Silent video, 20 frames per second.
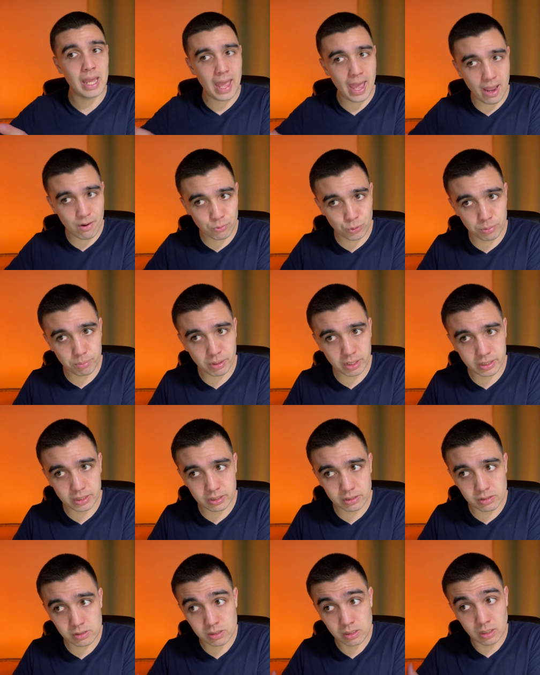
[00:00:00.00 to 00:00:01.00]
everybody
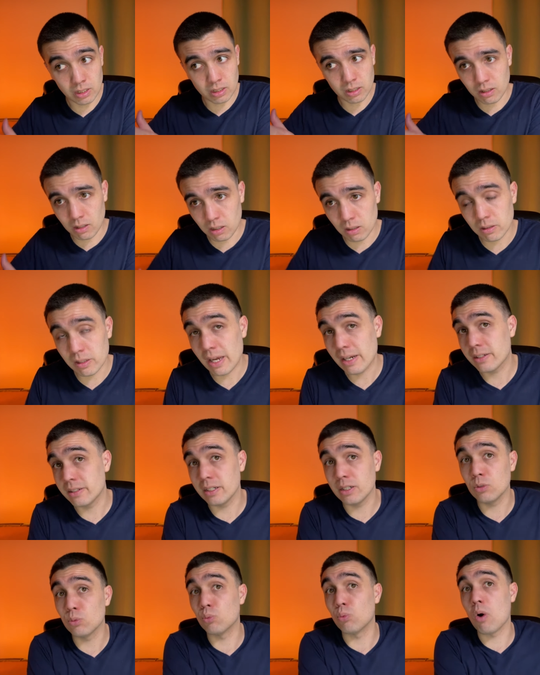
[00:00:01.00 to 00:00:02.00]
is
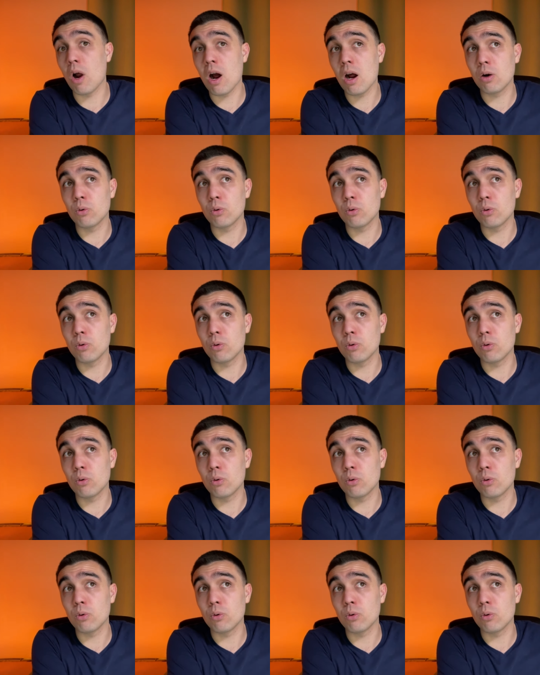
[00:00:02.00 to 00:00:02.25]
collecting raw